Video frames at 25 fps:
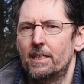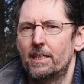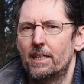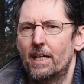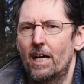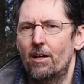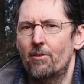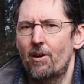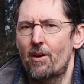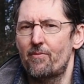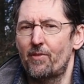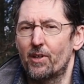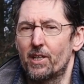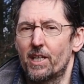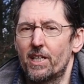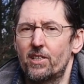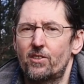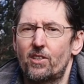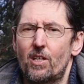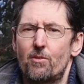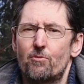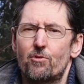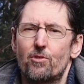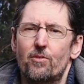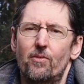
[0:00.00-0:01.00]
However, they
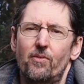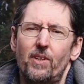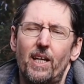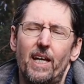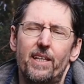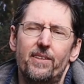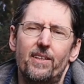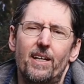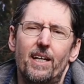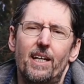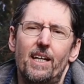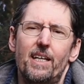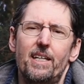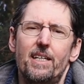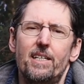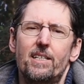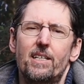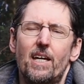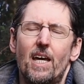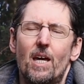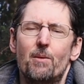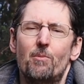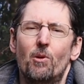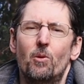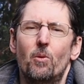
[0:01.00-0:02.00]
seem to have let their lead
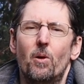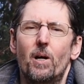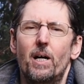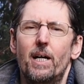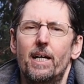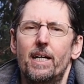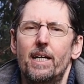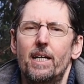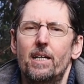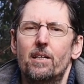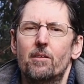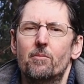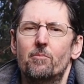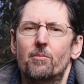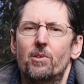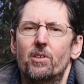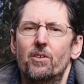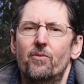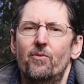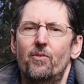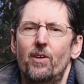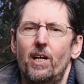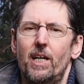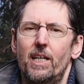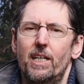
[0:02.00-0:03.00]
ebb away by
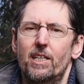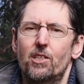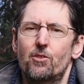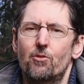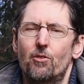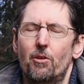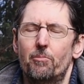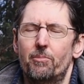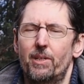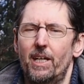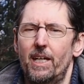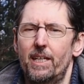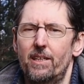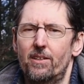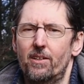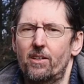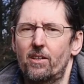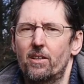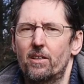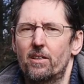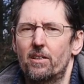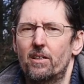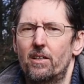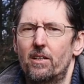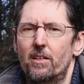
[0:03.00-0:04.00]
failing to update the
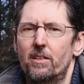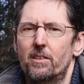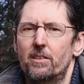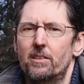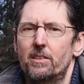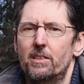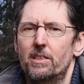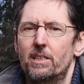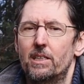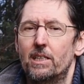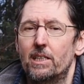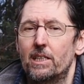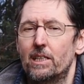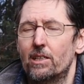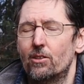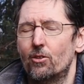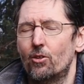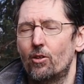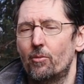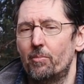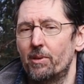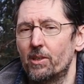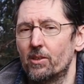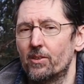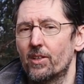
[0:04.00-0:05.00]
car
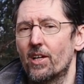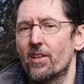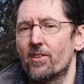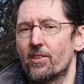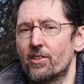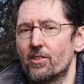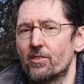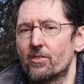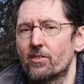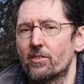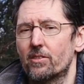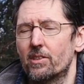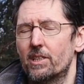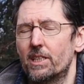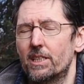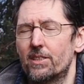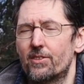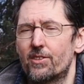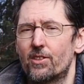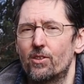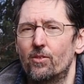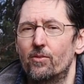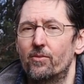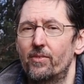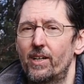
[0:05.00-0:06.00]
or build others
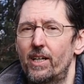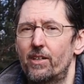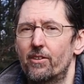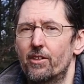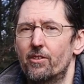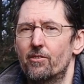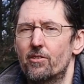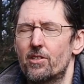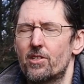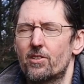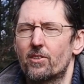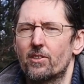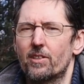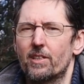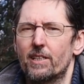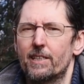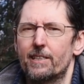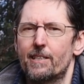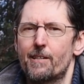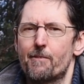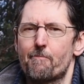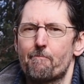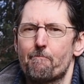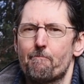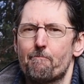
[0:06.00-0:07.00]
until very
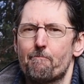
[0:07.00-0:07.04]
recently.